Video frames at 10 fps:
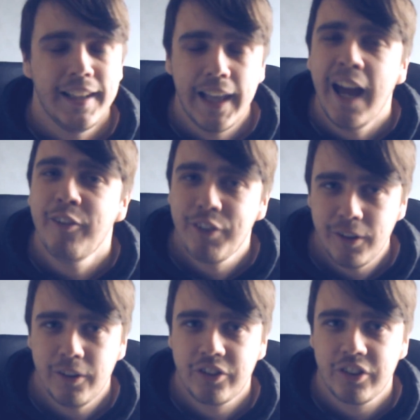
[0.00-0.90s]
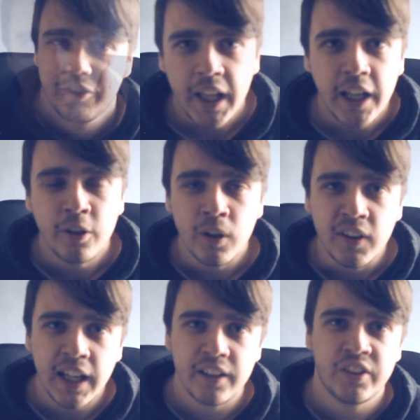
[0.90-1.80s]
The levels. But then you
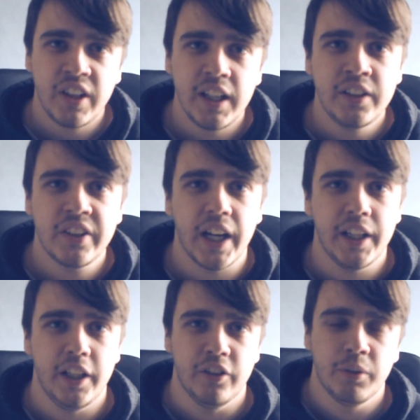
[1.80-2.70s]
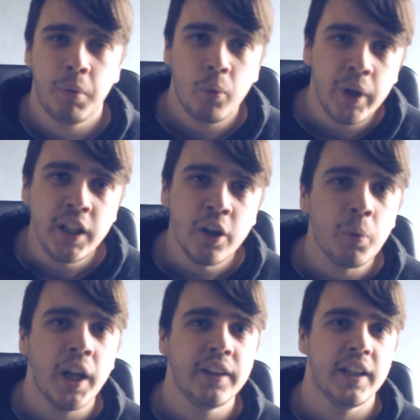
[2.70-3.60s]
look at City signings. Mourinho
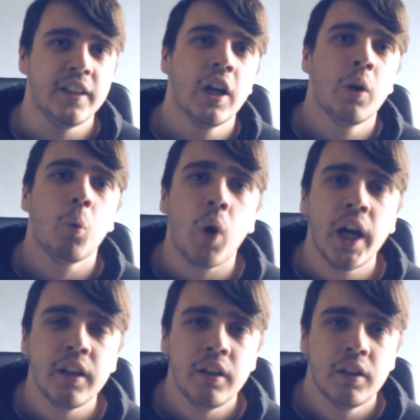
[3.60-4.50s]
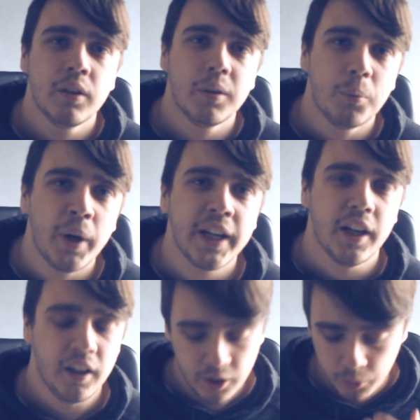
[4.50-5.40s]
wanted one
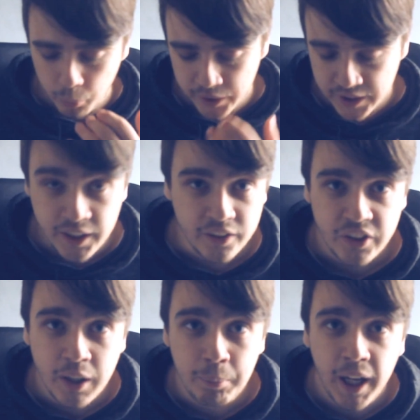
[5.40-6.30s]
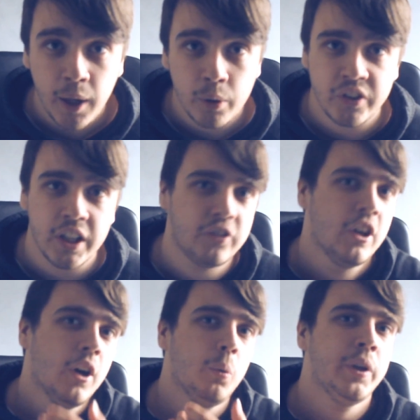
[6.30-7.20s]
winger. We didn't sign Perisic.
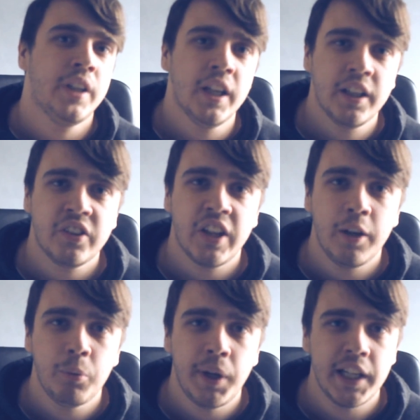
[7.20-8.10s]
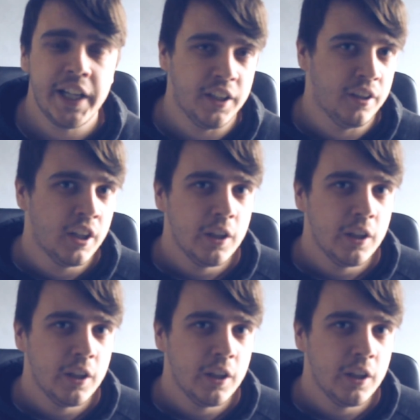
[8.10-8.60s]
We didn't sign Willian.